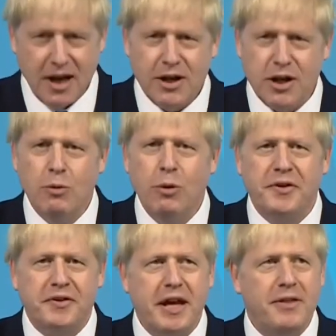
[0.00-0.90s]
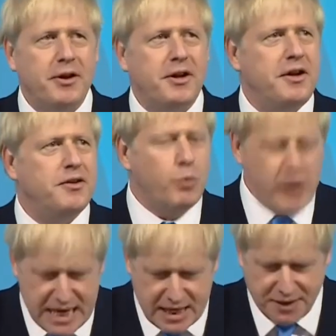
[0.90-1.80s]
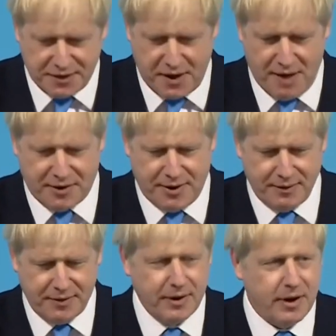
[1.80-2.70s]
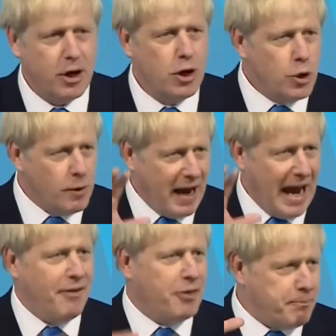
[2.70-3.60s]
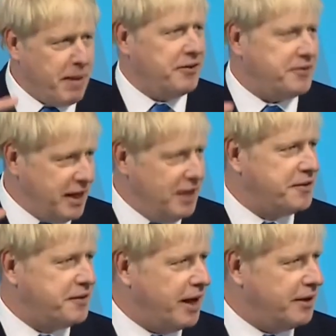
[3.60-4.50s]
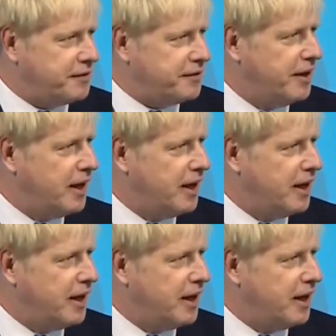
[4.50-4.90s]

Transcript: you will see that it is we Conservatives who have had the best insights,